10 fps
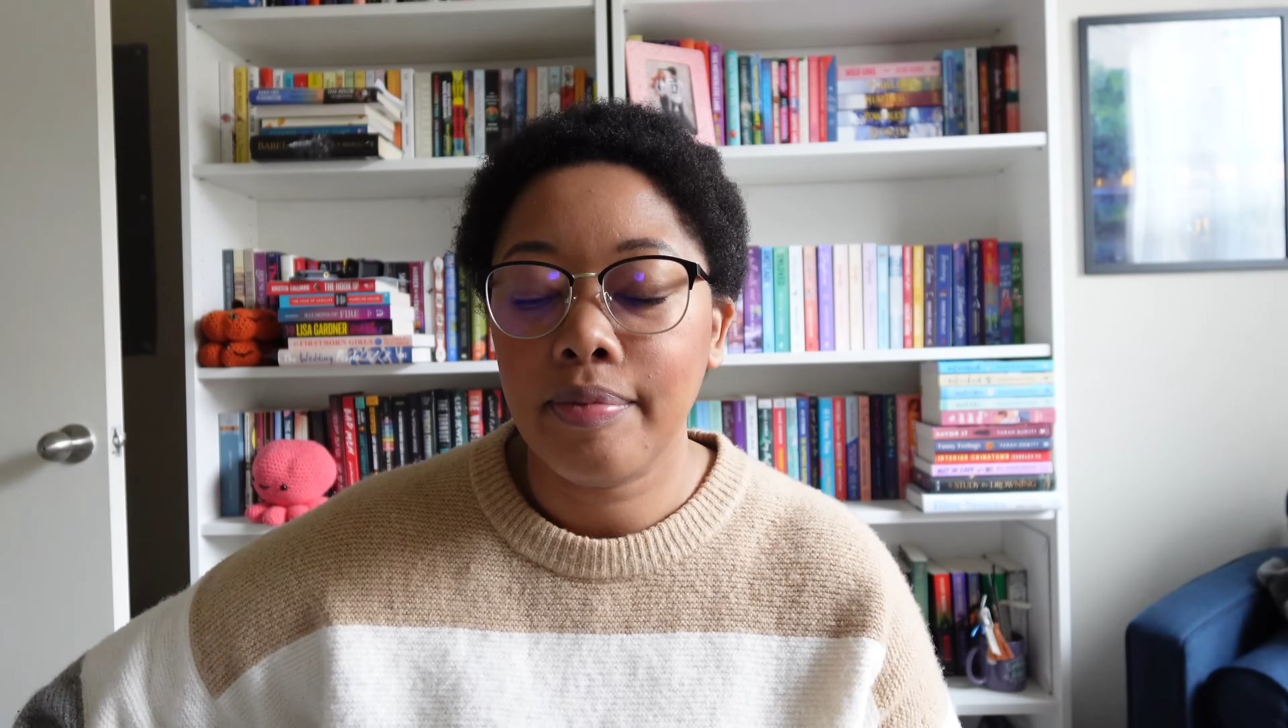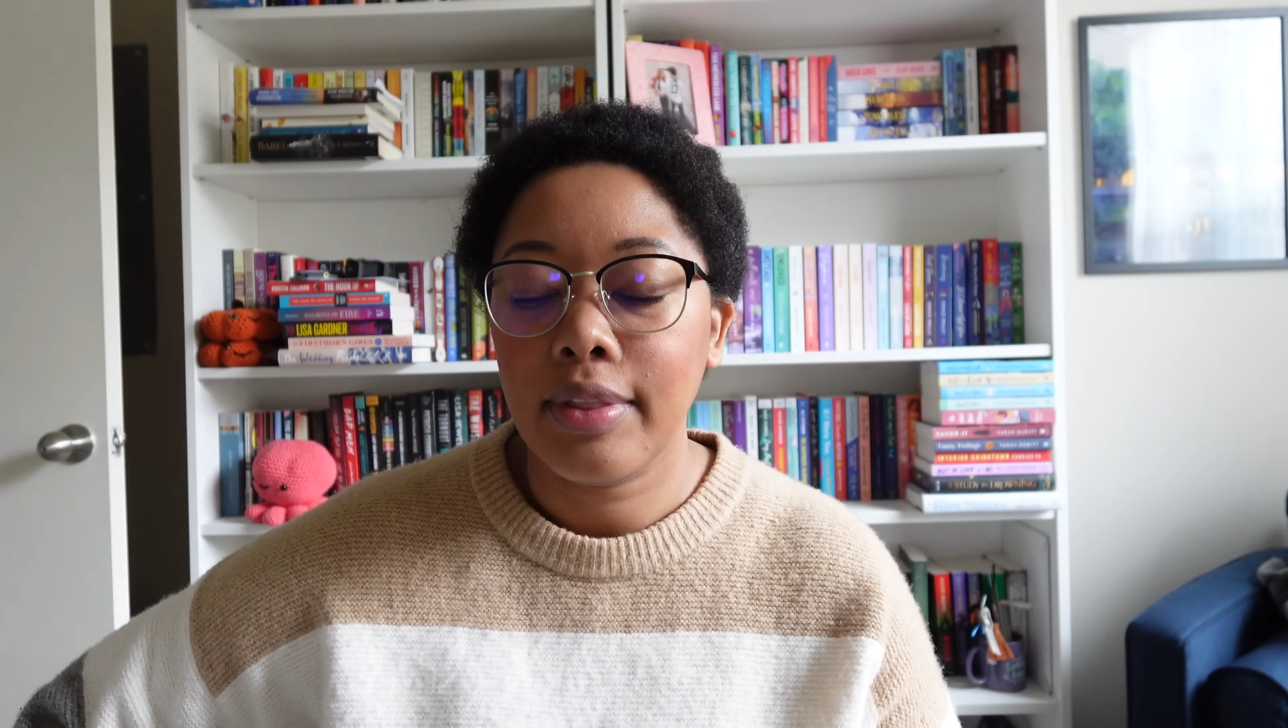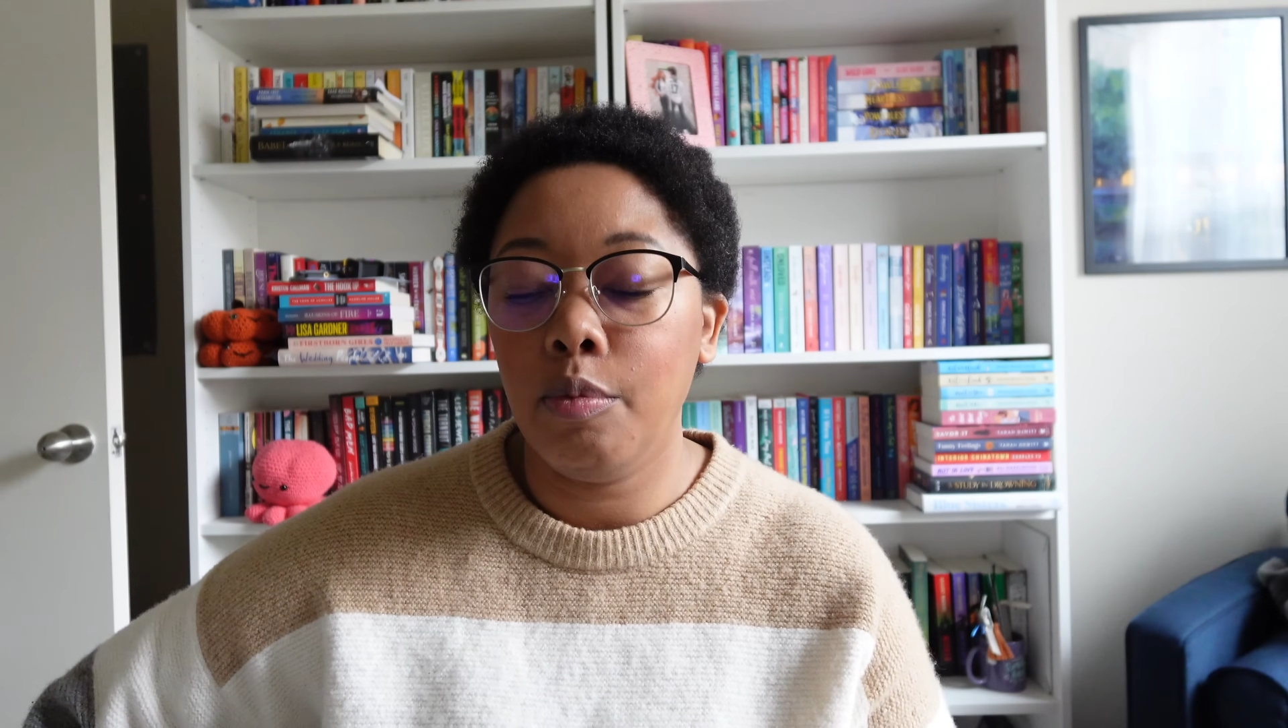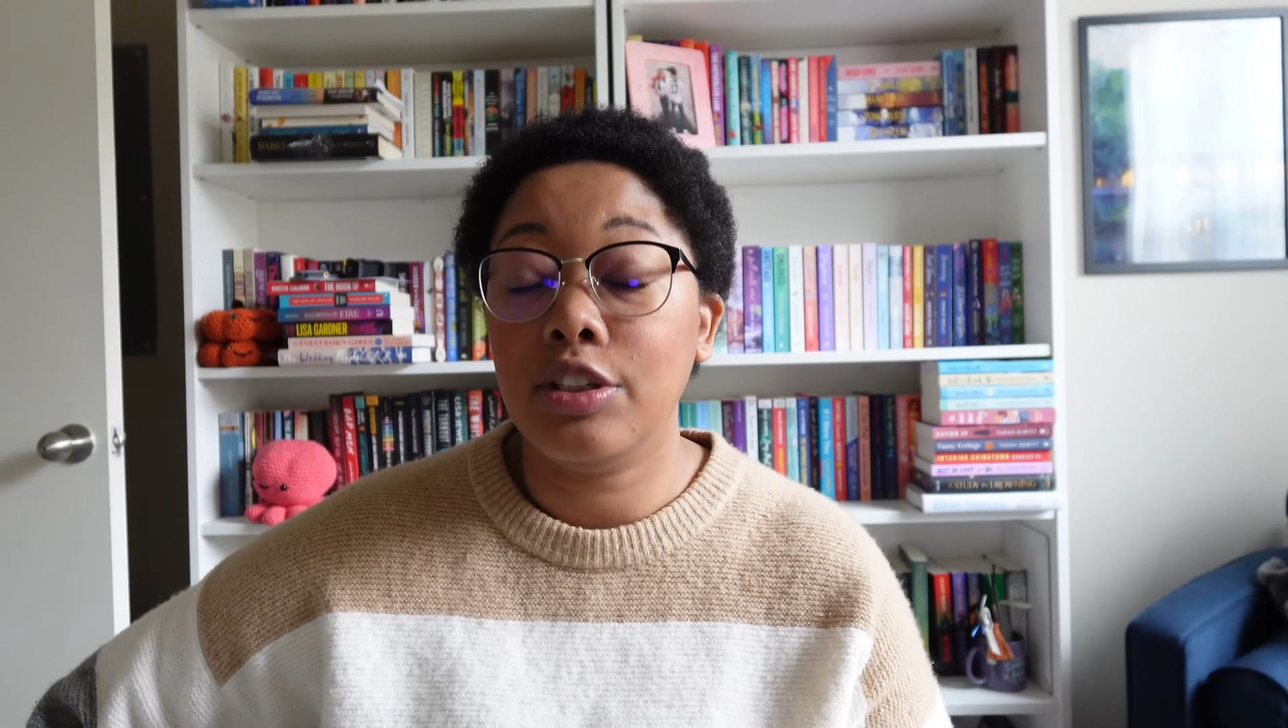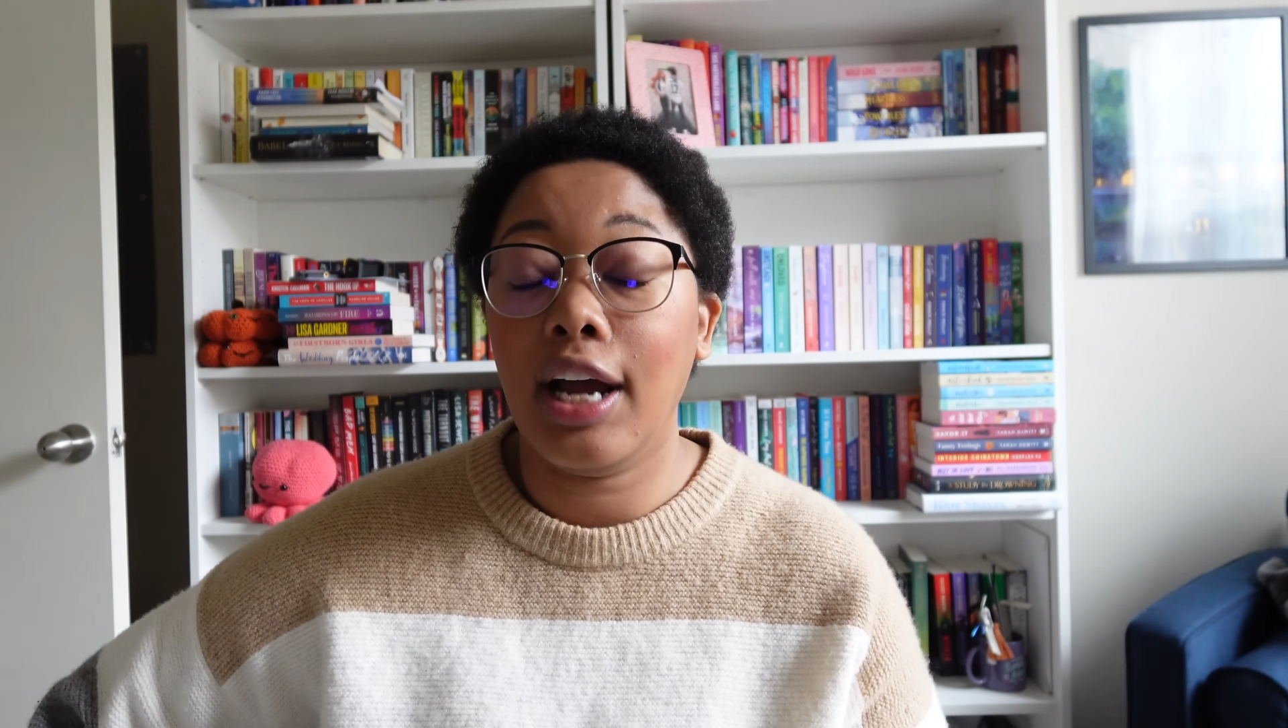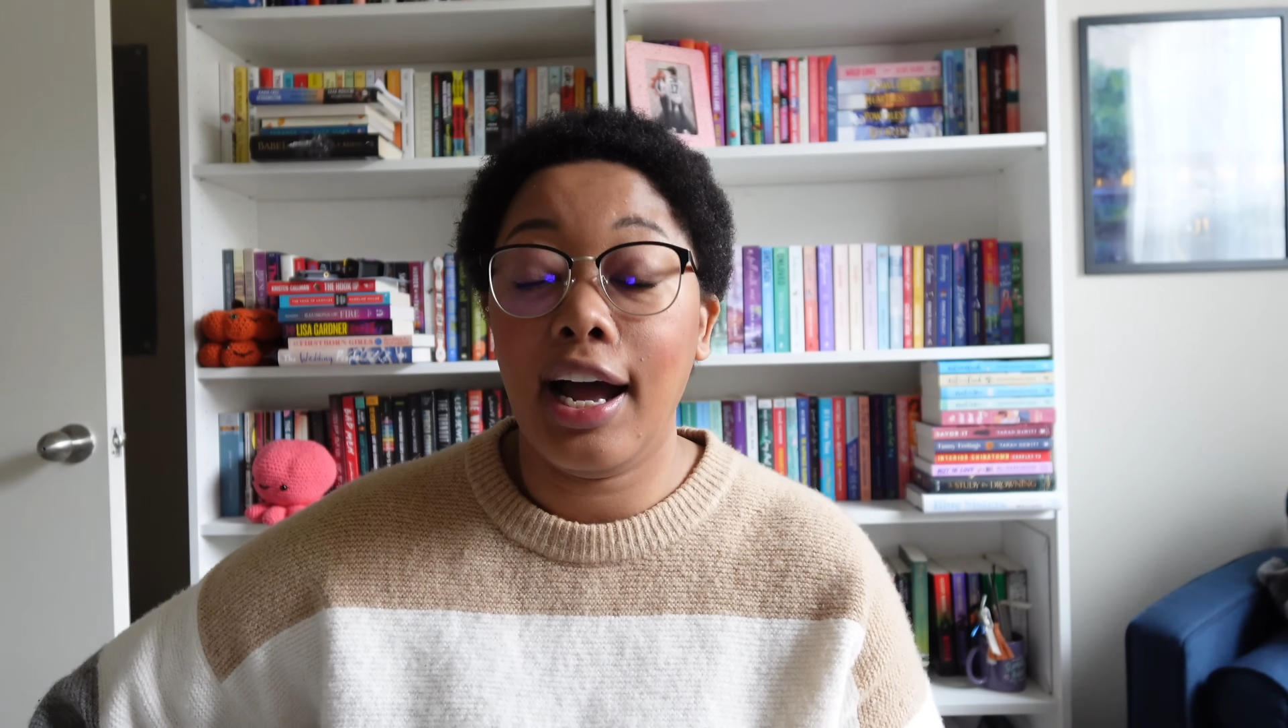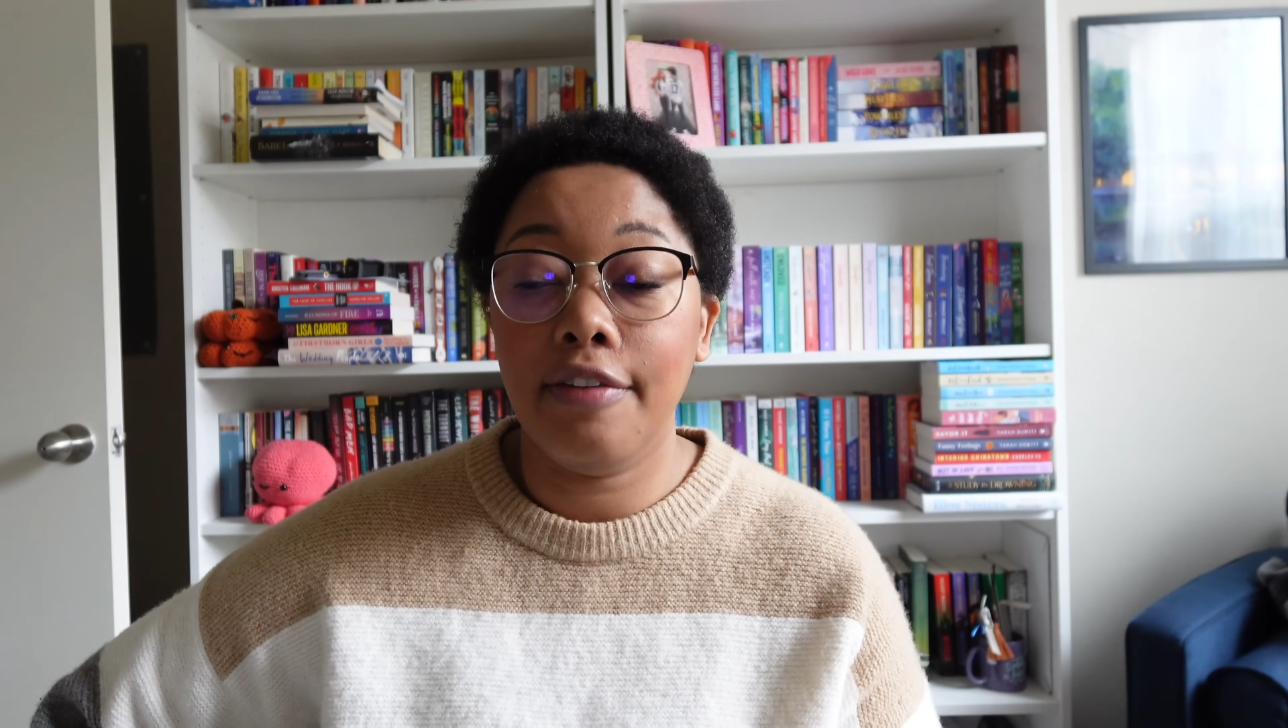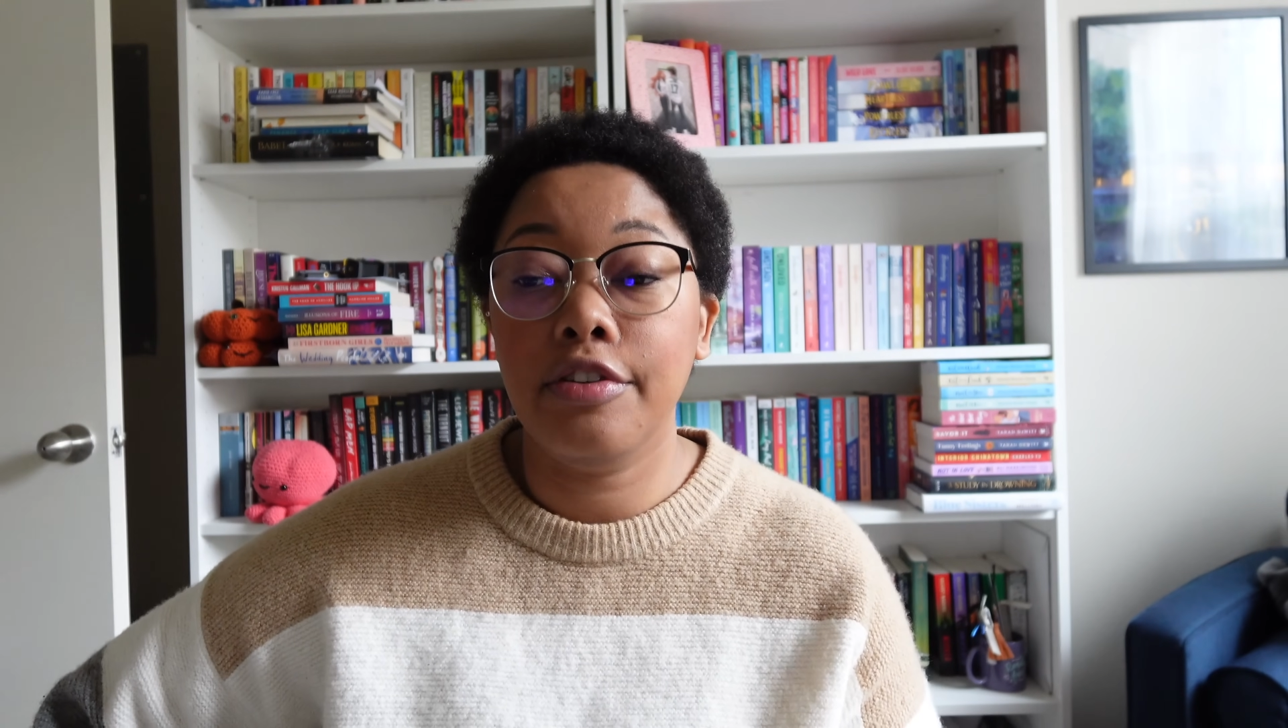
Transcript: which I have